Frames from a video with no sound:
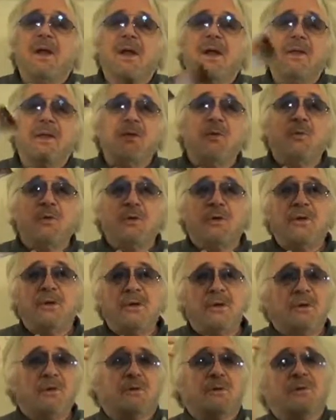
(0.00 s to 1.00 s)

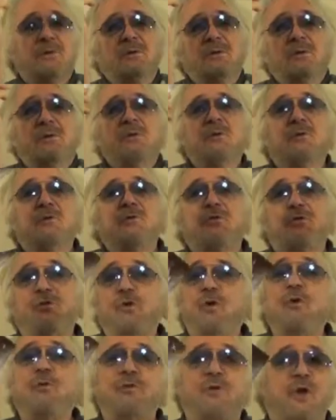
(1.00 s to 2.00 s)
Anyone who
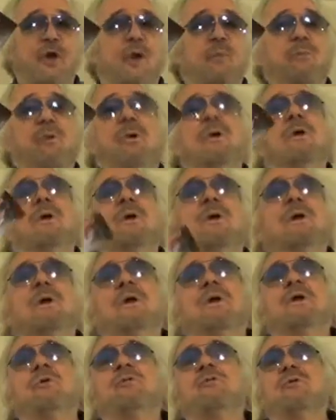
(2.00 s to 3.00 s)
shows up
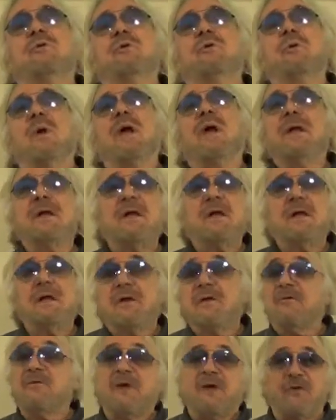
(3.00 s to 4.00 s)
to any
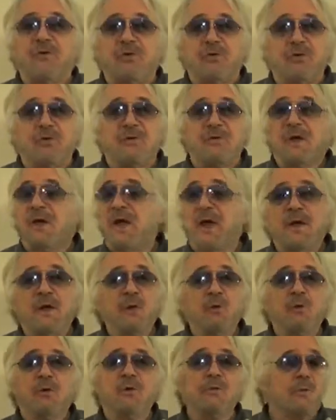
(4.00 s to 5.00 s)
convention
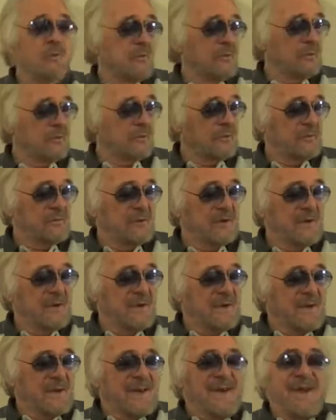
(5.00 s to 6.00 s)
anywhere in the world,
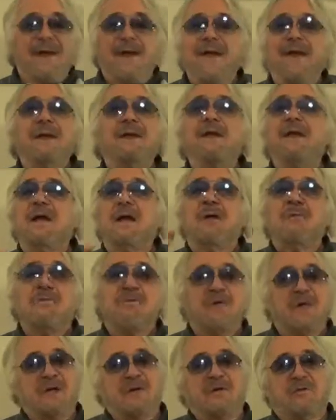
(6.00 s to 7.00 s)
any
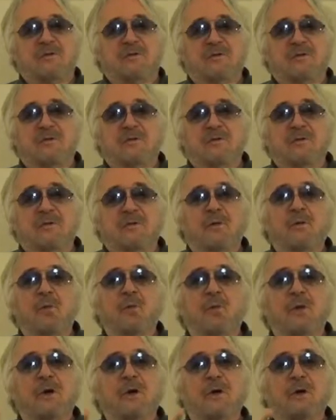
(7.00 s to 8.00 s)
event
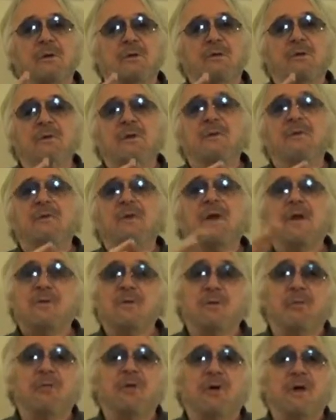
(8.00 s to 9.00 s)
where the
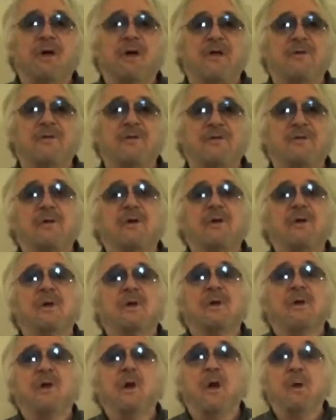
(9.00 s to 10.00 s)
Enterprise
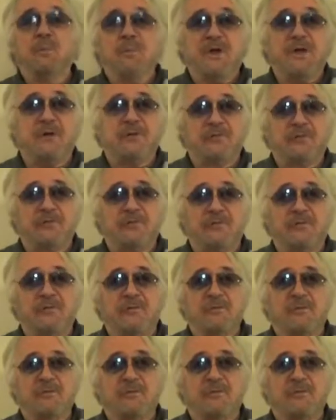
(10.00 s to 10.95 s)
appears,